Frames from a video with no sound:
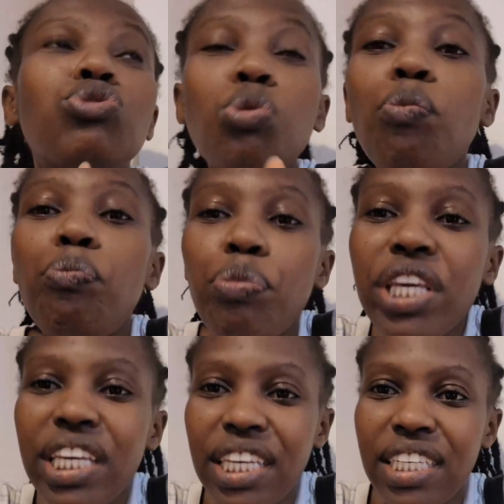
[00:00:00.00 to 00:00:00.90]
to
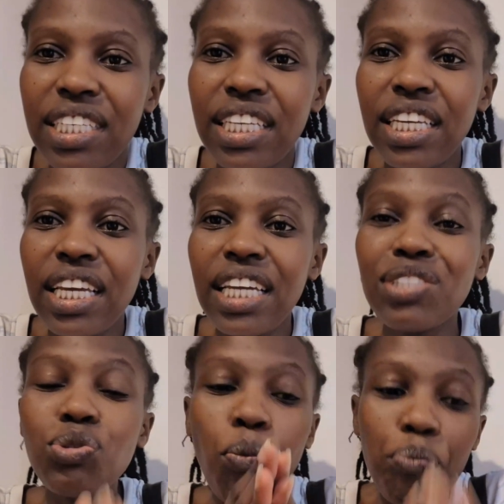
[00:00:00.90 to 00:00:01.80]
be
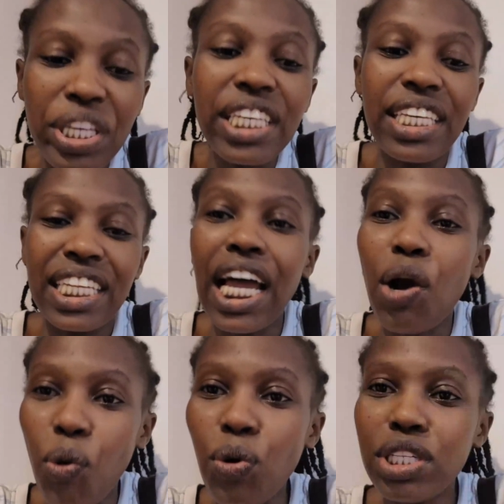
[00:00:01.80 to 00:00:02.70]
to be in
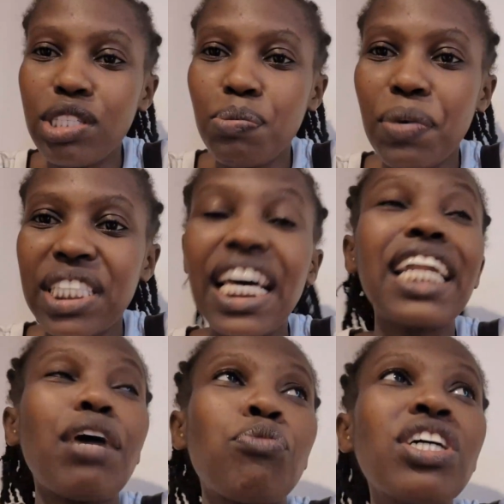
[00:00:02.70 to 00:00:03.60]
a good space
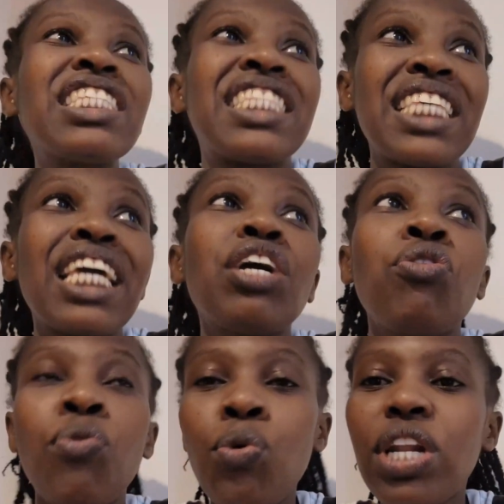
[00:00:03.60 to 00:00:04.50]
and i'm not
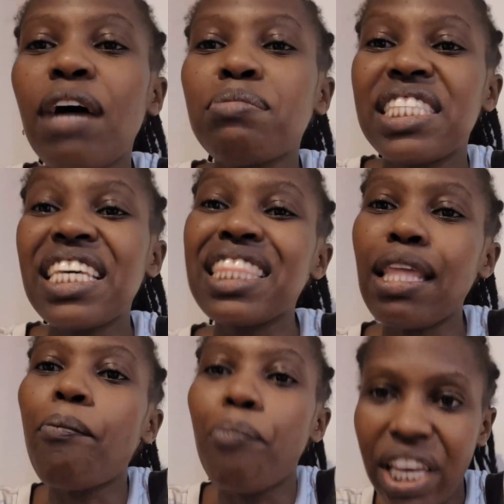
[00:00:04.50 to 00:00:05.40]
saying good i'm saying
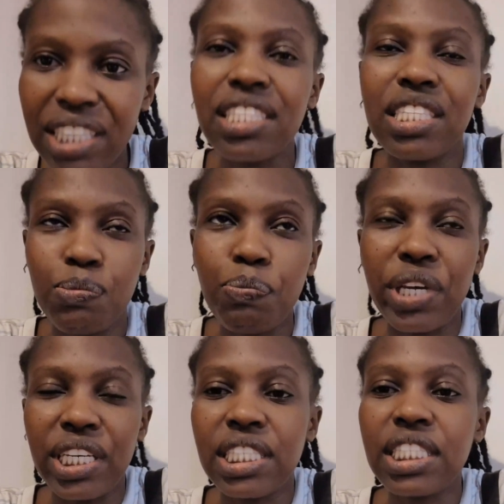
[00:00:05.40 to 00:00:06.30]
the best
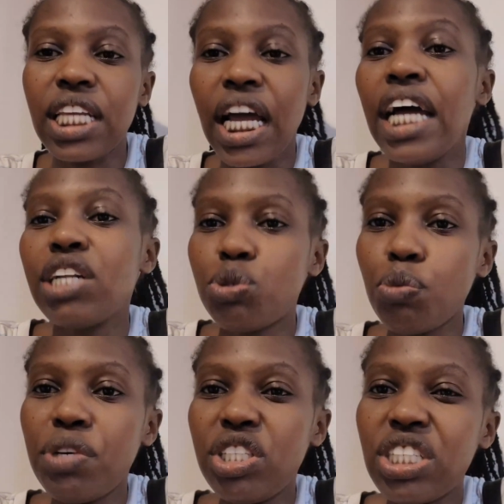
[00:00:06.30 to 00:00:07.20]
space to
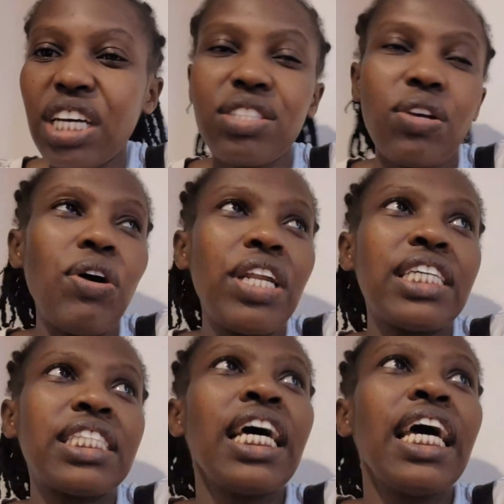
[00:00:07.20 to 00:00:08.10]
be just
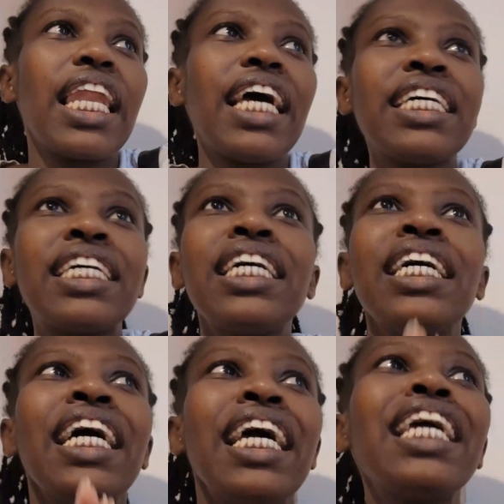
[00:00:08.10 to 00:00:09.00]
honest like
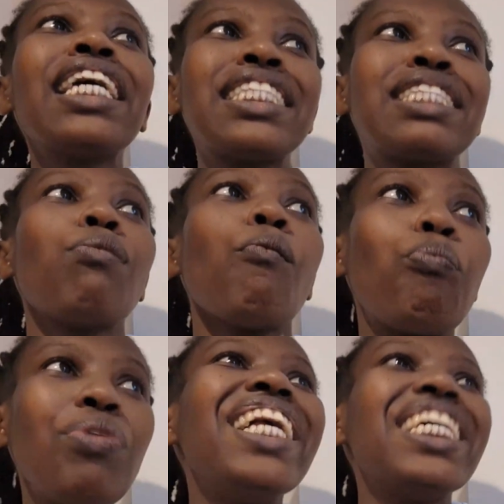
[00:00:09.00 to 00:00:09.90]
he's
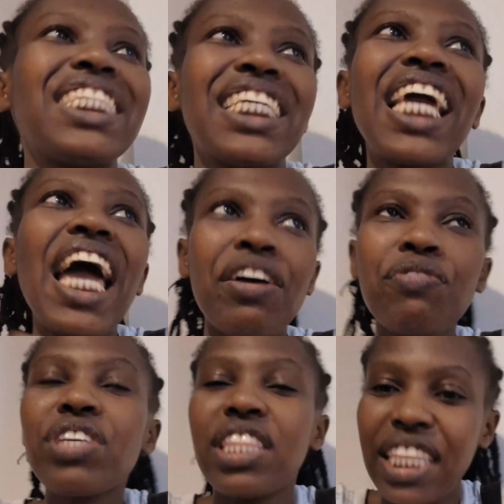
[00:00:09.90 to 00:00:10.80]
placing
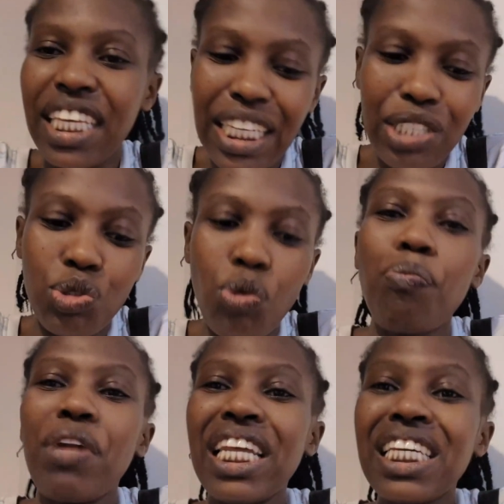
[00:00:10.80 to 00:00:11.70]
everything into
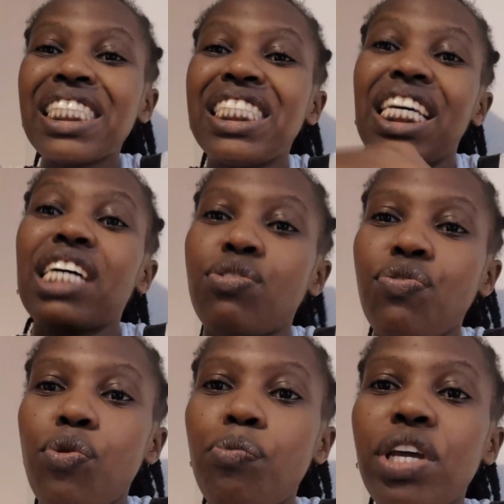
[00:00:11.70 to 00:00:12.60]
place just
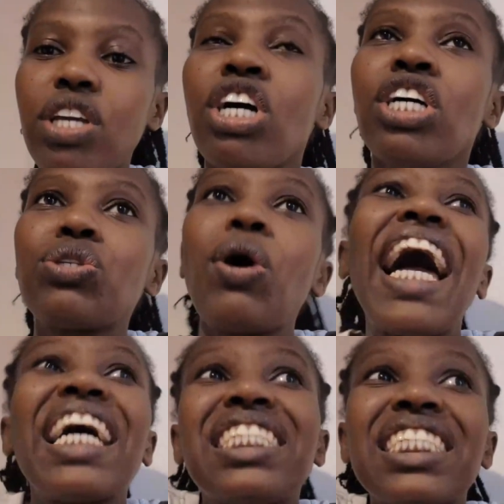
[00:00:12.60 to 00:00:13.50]
for me so
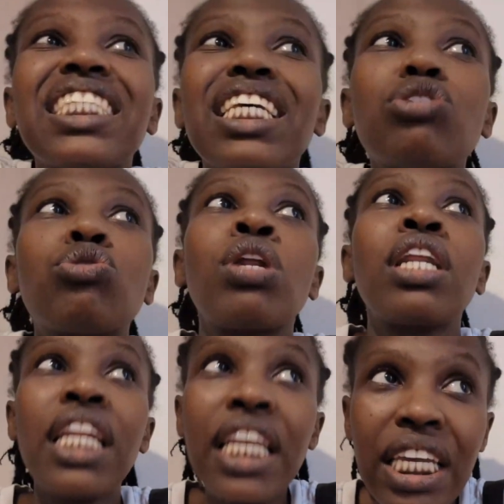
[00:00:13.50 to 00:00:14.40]
i just need to
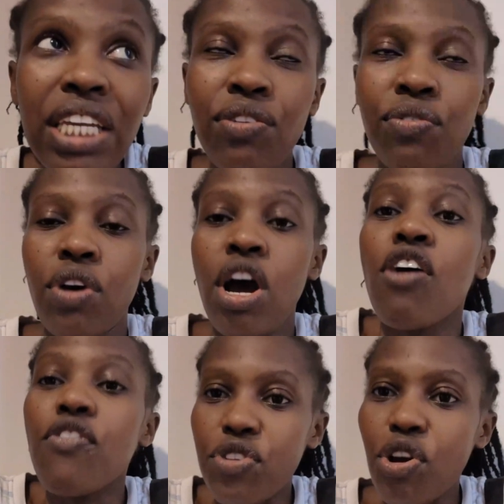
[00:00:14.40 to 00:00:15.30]
leave
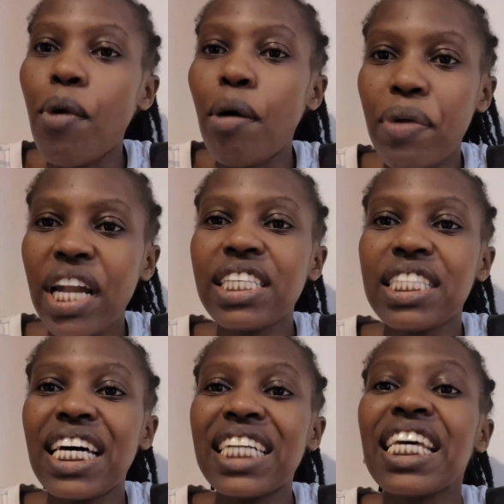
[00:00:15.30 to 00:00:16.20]
from a
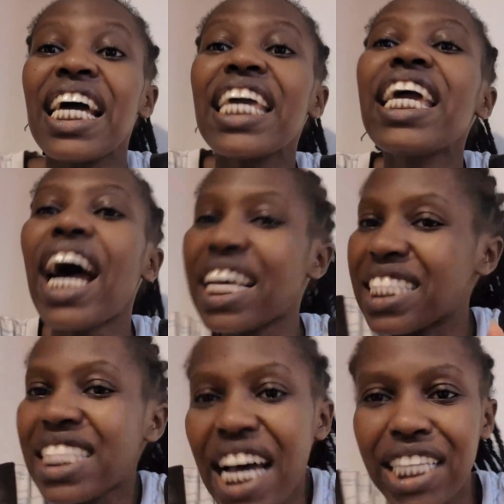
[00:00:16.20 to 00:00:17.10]
place that he has
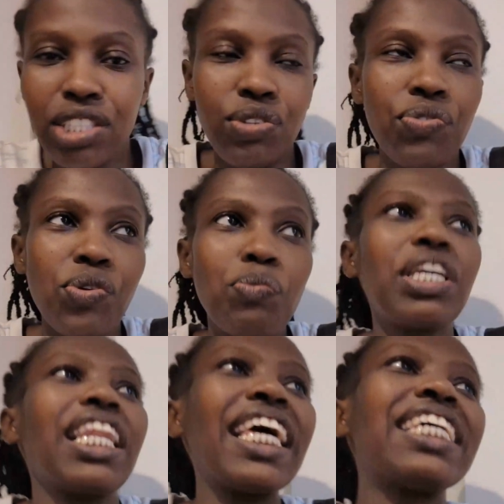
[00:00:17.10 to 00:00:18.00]
done it for
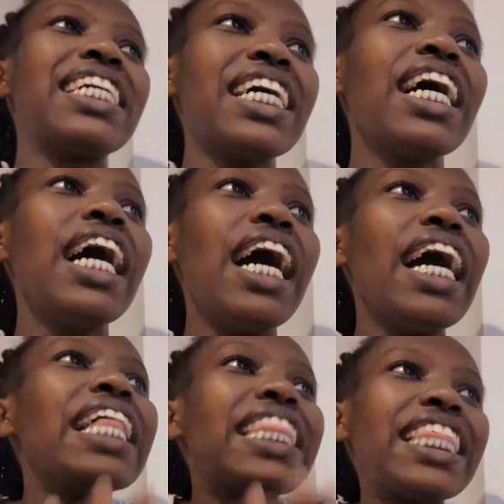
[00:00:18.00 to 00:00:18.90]
me like
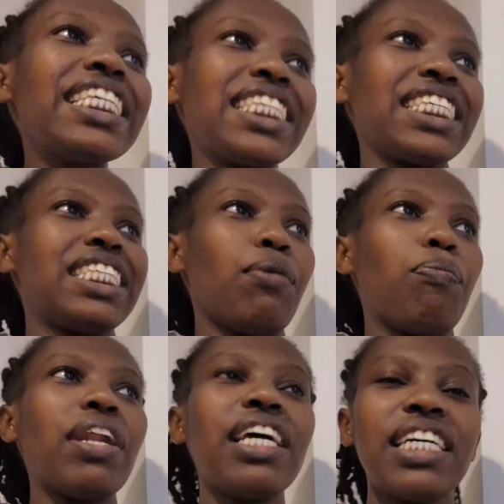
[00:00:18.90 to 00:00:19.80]
this is the
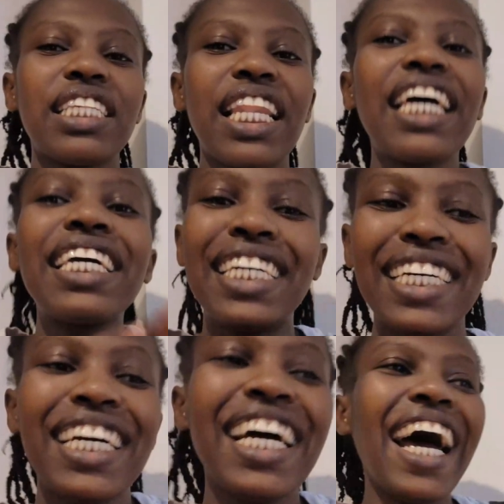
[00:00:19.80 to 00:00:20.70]
place like
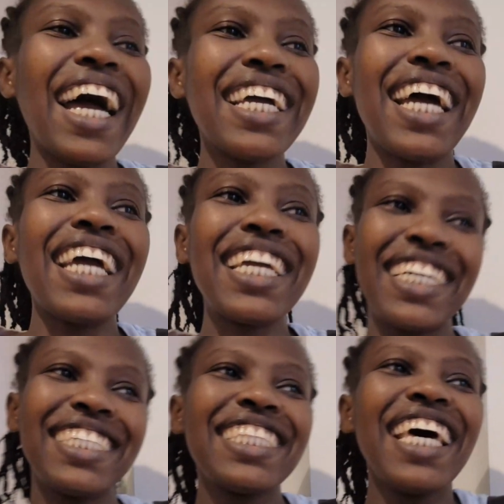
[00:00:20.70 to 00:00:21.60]
i,
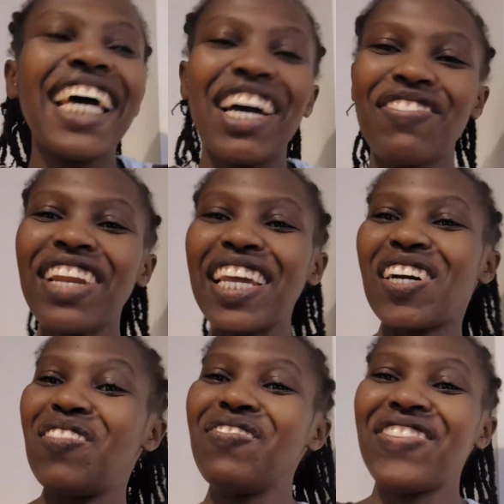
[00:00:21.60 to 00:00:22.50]
I I feel
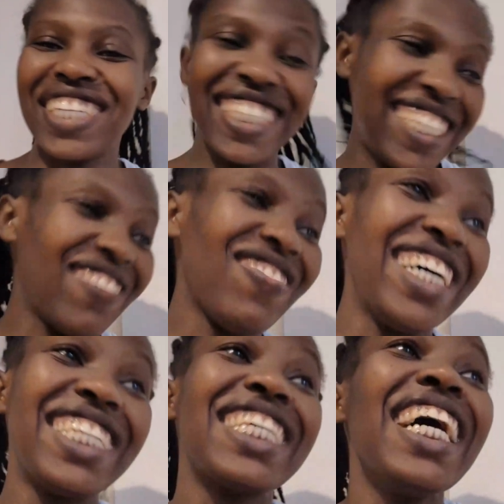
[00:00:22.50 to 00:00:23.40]
like I'm preaching,
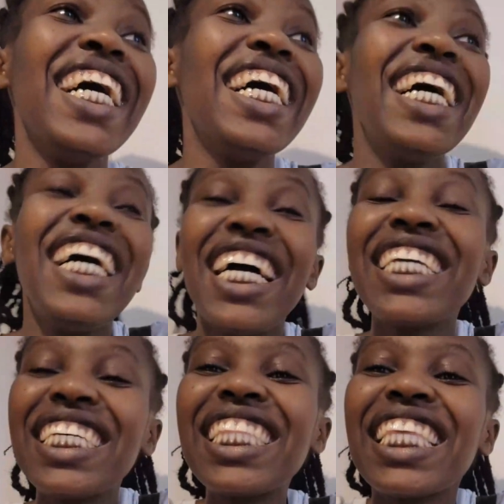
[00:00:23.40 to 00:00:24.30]
but
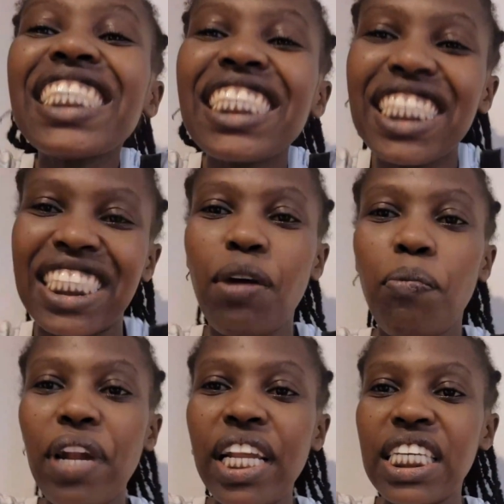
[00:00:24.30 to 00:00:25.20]
this is the
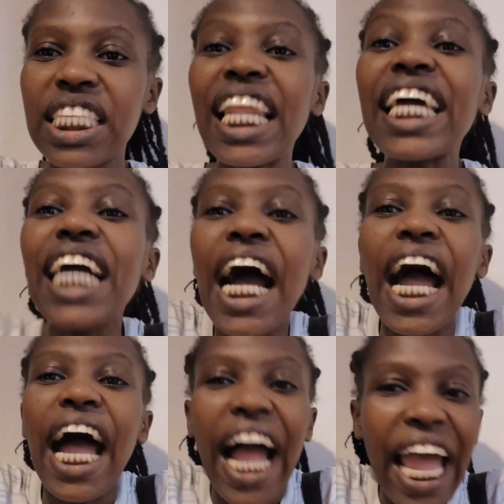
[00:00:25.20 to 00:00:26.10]
place. Like
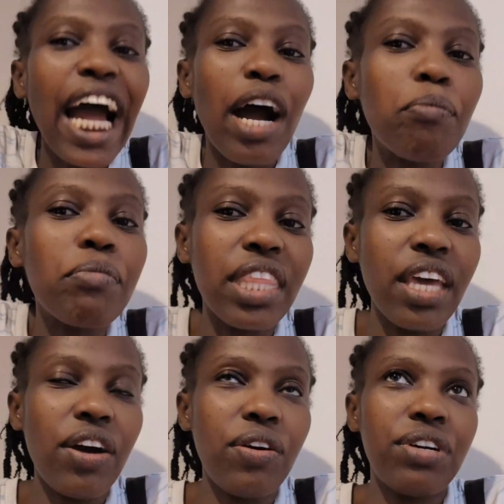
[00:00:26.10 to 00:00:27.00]
I am
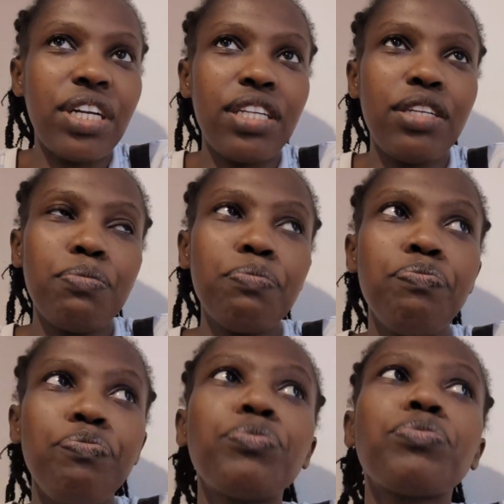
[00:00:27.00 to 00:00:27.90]
there already.
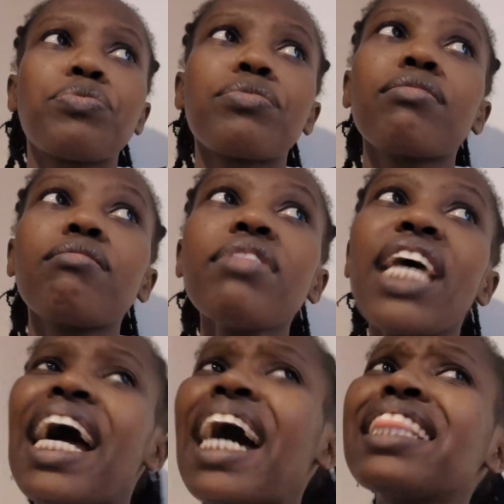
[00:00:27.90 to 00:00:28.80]

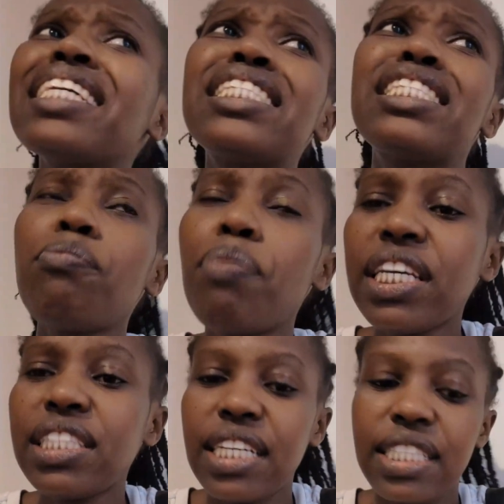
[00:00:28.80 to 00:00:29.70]
And the
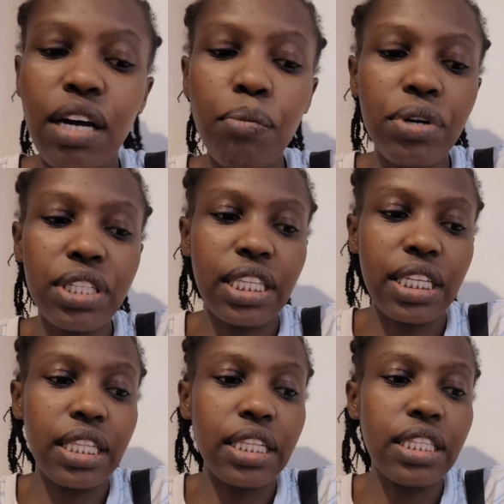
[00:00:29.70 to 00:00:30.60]
simplest examples
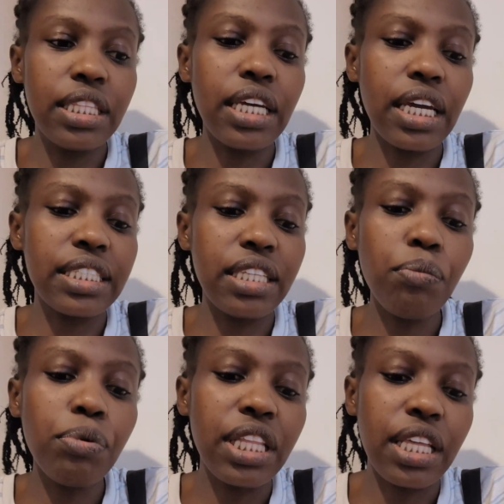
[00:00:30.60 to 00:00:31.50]
that the
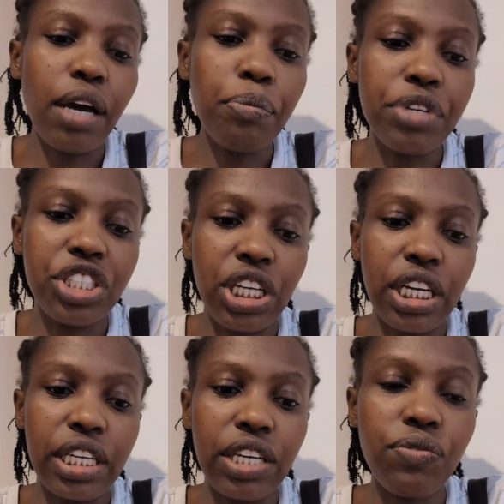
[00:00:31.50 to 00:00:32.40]
example that that preacher
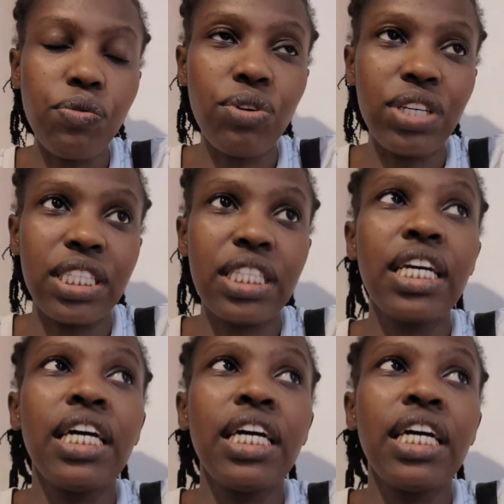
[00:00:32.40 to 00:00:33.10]
gave was